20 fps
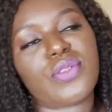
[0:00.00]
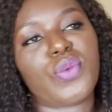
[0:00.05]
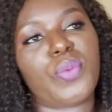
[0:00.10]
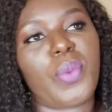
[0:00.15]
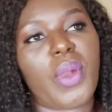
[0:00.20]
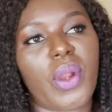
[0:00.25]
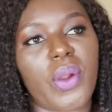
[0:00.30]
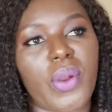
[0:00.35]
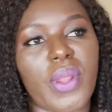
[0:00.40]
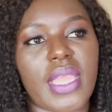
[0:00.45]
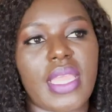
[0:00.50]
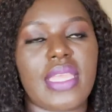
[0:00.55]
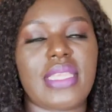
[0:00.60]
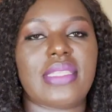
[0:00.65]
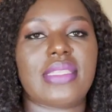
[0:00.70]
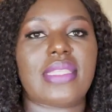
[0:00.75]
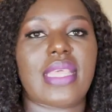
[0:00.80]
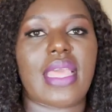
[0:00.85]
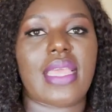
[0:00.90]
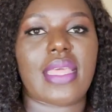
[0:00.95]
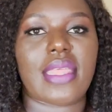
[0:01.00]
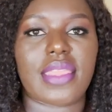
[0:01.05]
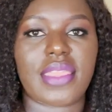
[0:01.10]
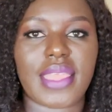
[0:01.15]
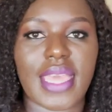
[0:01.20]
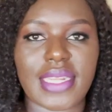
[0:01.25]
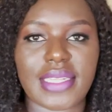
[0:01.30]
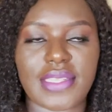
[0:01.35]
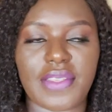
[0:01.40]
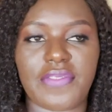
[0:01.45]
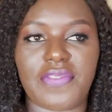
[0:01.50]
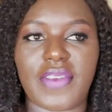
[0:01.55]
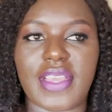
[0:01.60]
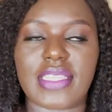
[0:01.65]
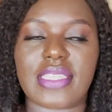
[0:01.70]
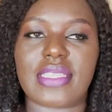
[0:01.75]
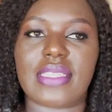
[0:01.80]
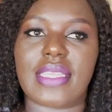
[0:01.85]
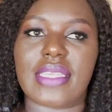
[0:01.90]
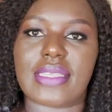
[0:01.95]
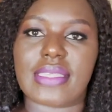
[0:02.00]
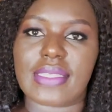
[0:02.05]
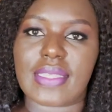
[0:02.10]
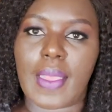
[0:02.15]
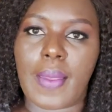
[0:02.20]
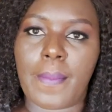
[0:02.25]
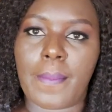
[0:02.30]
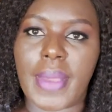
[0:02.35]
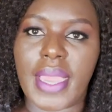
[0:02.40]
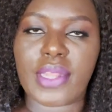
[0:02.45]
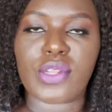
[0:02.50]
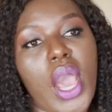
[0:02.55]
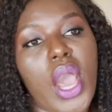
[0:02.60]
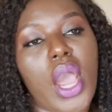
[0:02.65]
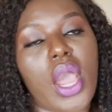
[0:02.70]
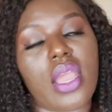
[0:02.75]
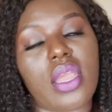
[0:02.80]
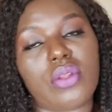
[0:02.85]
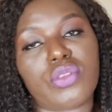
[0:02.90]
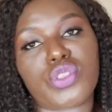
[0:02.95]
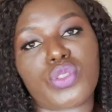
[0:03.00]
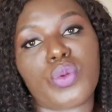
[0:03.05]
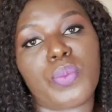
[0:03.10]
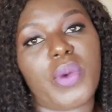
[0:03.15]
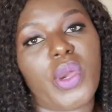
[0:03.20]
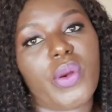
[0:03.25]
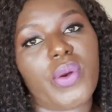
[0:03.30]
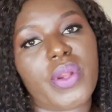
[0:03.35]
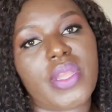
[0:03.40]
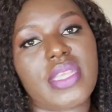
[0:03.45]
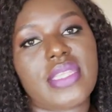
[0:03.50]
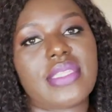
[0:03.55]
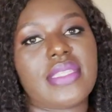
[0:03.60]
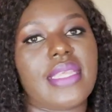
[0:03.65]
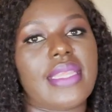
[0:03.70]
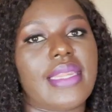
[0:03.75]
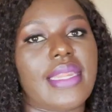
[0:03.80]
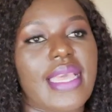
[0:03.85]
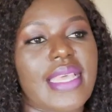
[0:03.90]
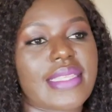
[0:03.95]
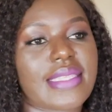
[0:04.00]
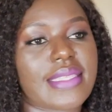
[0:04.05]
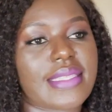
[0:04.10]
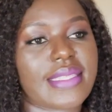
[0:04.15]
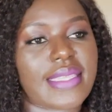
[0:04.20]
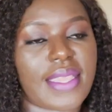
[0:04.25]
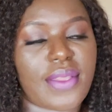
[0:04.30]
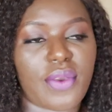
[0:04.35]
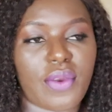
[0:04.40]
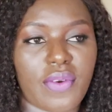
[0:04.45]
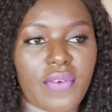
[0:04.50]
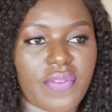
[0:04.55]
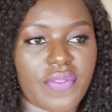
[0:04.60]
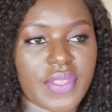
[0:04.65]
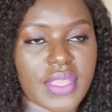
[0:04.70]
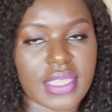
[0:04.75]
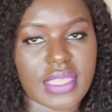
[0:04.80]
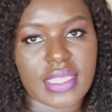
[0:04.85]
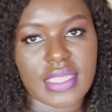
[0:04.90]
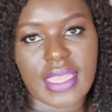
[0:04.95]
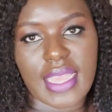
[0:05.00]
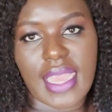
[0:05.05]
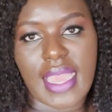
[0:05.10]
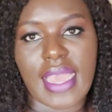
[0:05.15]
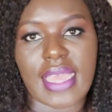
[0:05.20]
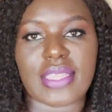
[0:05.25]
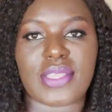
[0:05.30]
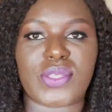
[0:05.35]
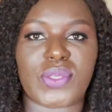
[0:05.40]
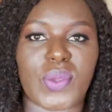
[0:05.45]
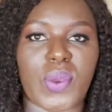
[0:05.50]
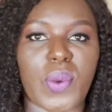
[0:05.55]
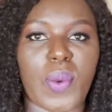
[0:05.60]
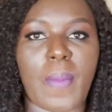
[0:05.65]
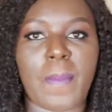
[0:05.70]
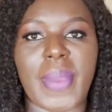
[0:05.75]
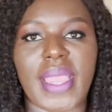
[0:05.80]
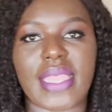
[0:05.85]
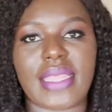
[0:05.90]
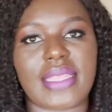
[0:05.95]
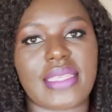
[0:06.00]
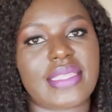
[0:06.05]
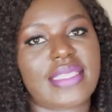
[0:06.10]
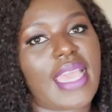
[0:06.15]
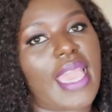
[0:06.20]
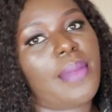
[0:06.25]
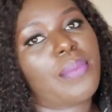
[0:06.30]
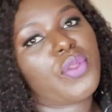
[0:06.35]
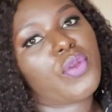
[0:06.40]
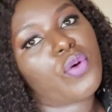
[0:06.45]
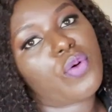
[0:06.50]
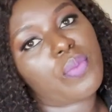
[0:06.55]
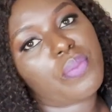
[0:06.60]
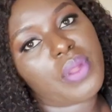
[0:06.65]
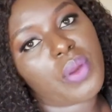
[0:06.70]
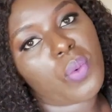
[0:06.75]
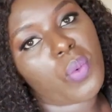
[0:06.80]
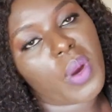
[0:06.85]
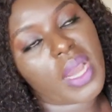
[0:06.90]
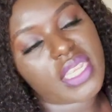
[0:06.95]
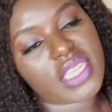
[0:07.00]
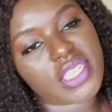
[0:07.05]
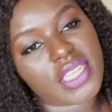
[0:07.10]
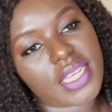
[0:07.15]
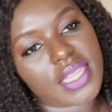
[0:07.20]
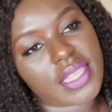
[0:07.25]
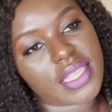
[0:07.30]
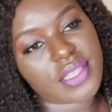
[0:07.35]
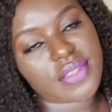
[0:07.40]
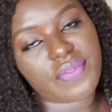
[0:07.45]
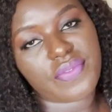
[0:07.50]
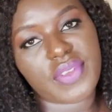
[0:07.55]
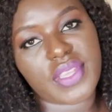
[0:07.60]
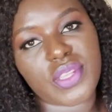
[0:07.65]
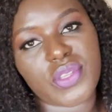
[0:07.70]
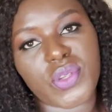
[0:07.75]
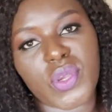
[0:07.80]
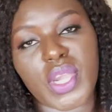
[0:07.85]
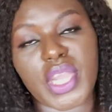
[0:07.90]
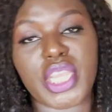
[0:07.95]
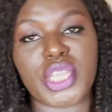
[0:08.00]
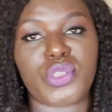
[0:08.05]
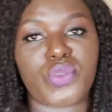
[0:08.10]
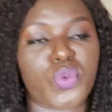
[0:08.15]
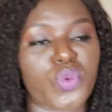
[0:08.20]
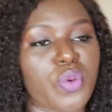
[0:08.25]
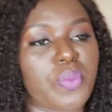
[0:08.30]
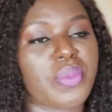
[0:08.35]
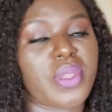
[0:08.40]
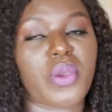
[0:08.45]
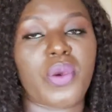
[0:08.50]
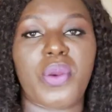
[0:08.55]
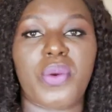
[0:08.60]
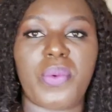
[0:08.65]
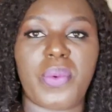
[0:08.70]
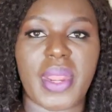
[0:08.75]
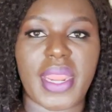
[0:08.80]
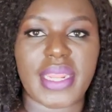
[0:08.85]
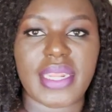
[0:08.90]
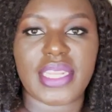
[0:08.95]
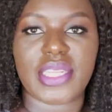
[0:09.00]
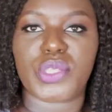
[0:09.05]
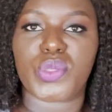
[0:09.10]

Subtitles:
Tomorrow is 31st December. Tomorrow is the last day of this year, so by the time you'll be watching this video, it will be already